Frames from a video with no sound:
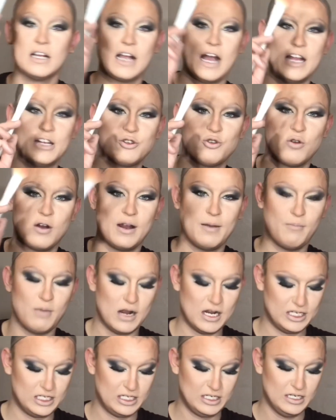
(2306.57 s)
contouring
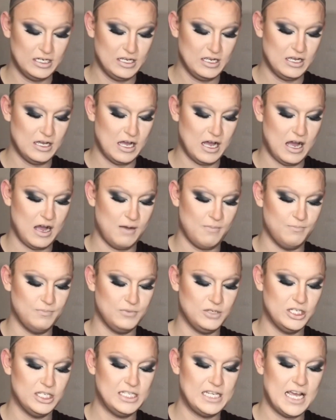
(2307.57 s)
brush.
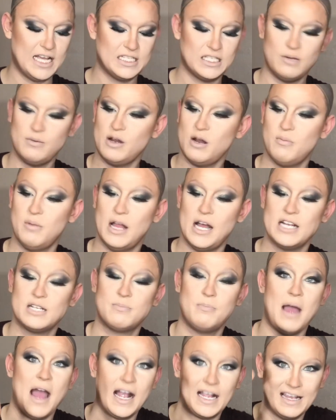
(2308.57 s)
Just take some of your
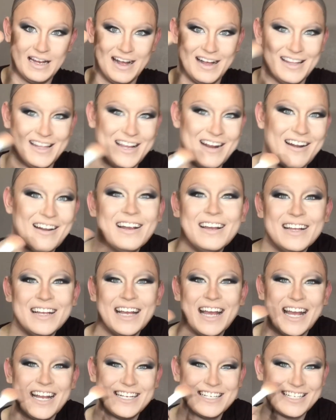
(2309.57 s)
blush, pack it on there,
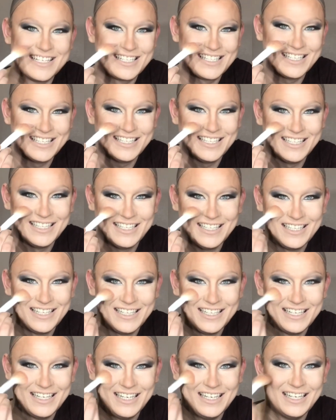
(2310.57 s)
and just
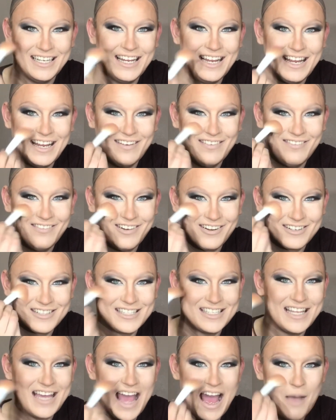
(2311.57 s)

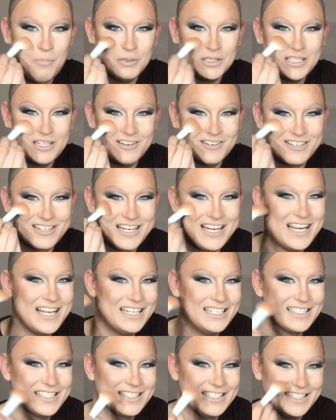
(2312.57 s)
focus on the apples of your
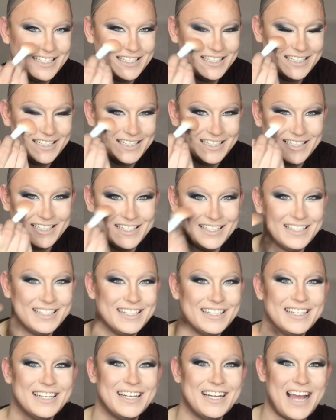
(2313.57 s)
cheeks.
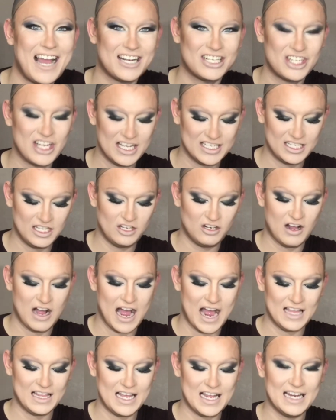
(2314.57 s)
It actually has a little
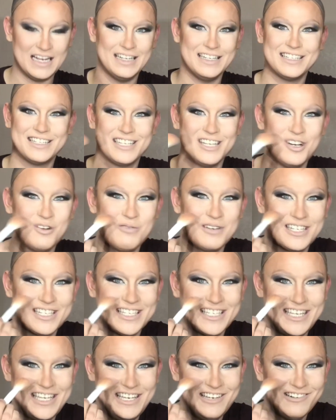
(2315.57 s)
highlight in it too, which
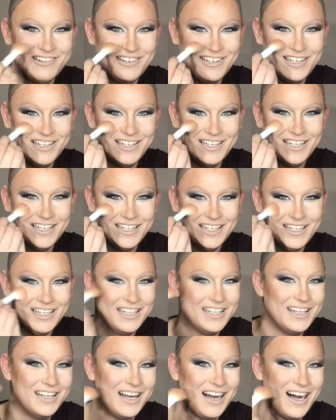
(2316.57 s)
is cute.
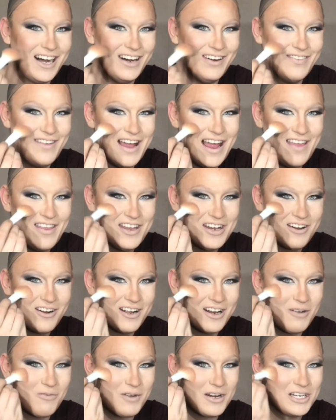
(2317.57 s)
And then
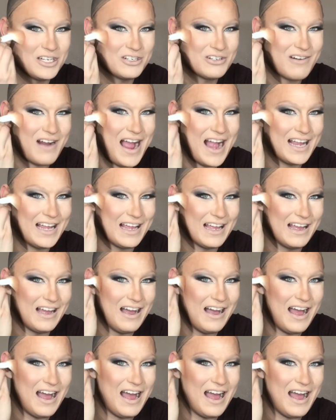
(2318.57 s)
you're going to want to drag it